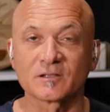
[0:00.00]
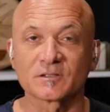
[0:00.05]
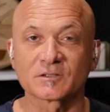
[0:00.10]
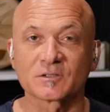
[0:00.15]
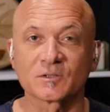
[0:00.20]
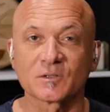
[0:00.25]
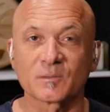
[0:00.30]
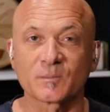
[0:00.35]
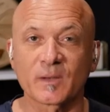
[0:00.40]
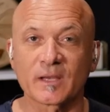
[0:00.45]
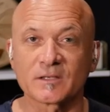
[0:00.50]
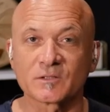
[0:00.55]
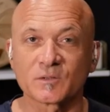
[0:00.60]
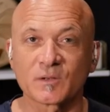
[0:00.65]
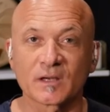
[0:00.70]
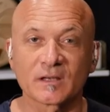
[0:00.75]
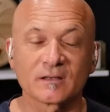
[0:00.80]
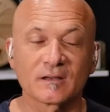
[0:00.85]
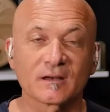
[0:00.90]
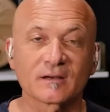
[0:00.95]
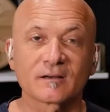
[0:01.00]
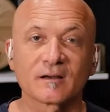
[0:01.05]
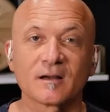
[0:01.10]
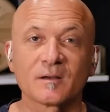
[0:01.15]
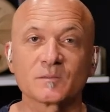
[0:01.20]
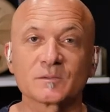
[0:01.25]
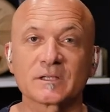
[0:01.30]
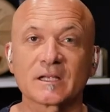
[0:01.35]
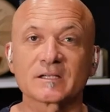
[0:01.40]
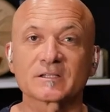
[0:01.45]
also at
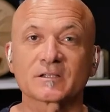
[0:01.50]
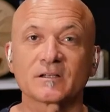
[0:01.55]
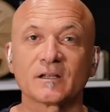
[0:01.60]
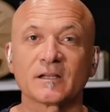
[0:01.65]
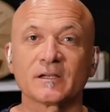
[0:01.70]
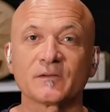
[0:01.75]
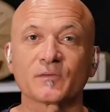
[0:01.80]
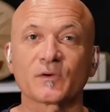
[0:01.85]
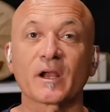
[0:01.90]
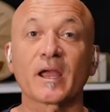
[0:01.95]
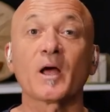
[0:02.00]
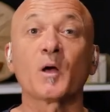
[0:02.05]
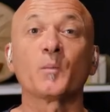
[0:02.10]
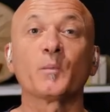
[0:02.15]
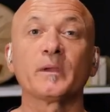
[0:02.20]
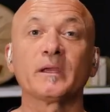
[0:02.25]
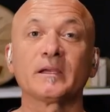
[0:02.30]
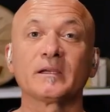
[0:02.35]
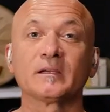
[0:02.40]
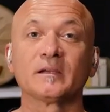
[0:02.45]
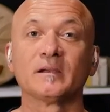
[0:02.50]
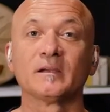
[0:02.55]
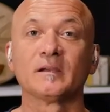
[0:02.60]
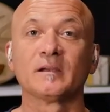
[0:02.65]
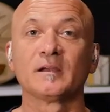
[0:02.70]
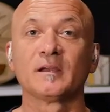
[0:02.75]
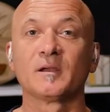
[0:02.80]
patreon.com slash Kalani for helping